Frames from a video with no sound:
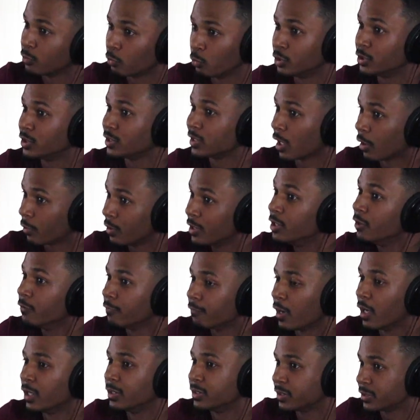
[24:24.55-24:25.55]
which is how he
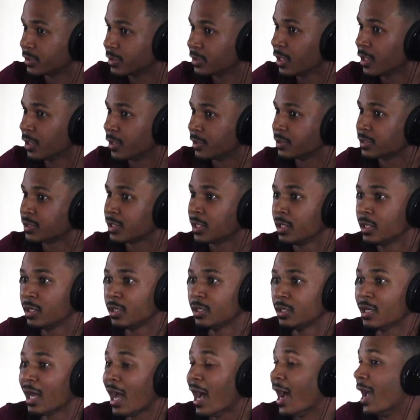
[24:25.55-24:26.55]
defines success,
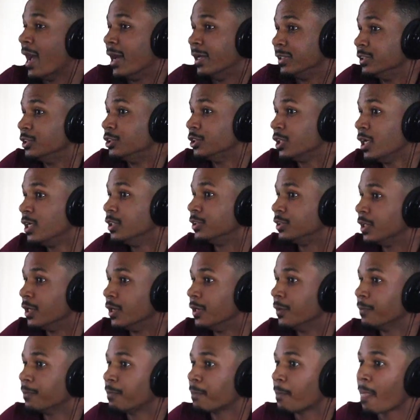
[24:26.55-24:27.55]
I had to change that.